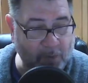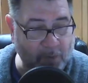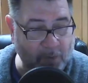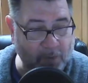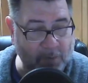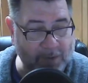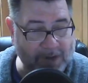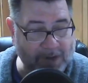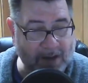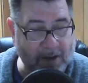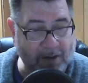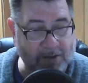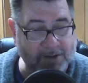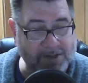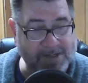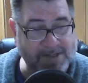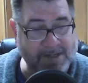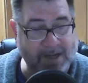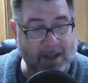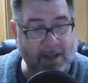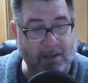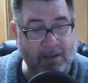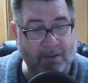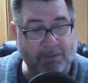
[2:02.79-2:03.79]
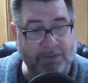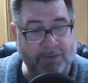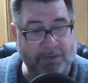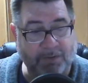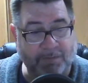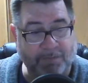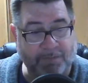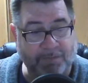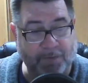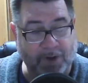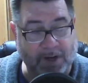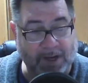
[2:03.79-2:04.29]
for we ourselves
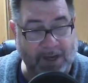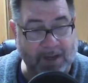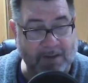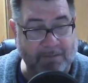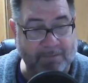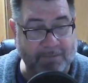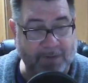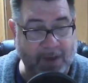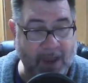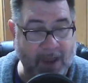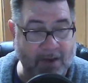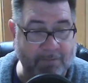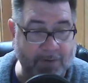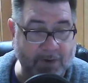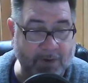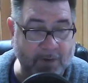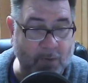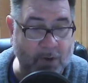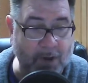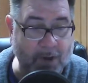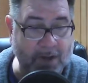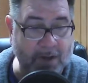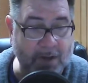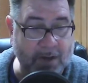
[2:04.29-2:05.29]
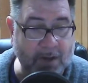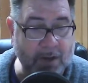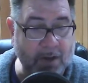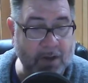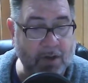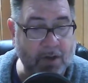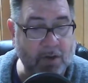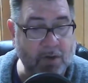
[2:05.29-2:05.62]
forgive everyone